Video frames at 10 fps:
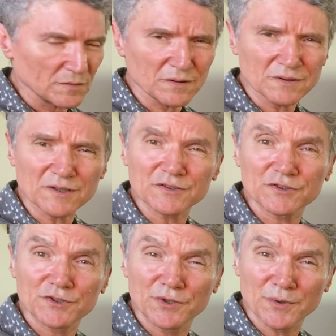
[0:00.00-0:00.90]
well, not
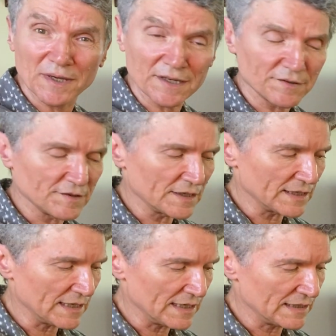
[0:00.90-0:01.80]
stewing
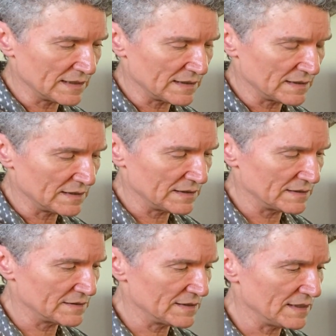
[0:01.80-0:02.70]
really in the
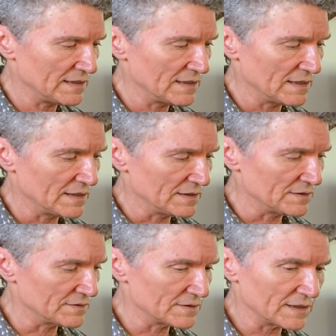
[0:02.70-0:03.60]
tea.
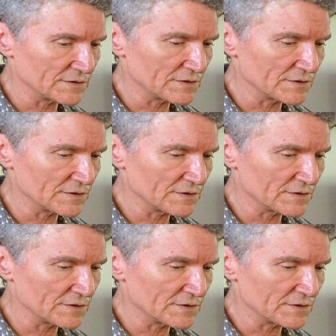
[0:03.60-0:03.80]
So that's